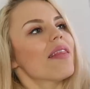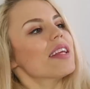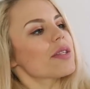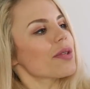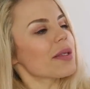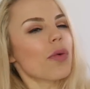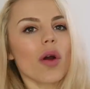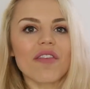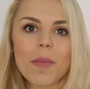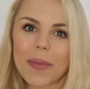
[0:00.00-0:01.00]
And this one's
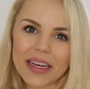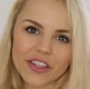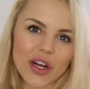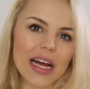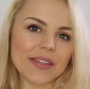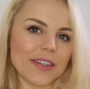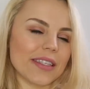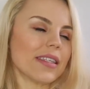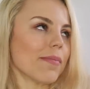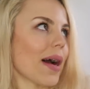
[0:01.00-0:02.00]
more of a midi dress
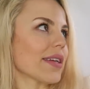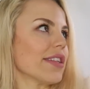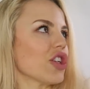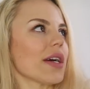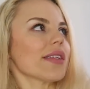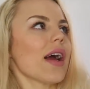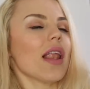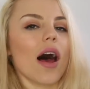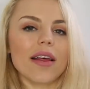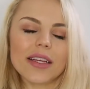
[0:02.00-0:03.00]
versus a maxi dress. I
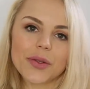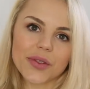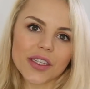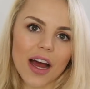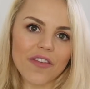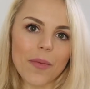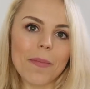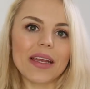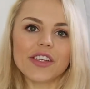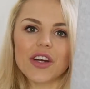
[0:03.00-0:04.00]
lied. This one's kind of a midi